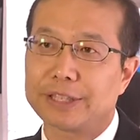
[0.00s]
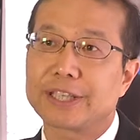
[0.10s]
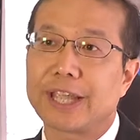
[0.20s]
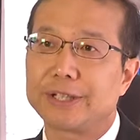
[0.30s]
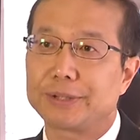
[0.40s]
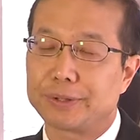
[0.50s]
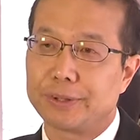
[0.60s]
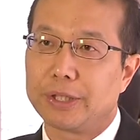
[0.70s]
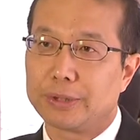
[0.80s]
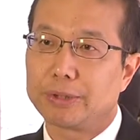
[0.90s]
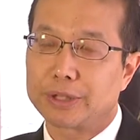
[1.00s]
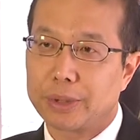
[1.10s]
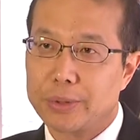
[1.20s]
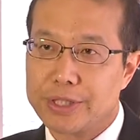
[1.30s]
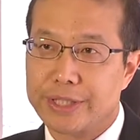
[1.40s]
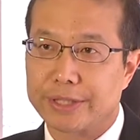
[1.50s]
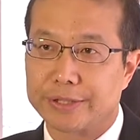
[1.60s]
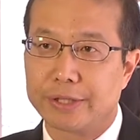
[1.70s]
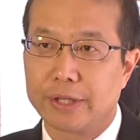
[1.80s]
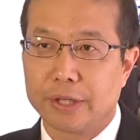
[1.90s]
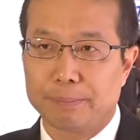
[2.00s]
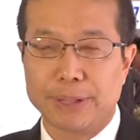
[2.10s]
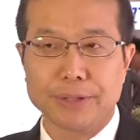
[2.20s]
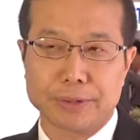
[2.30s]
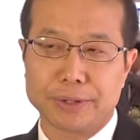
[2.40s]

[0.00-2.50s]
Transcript: this kind of solutions. But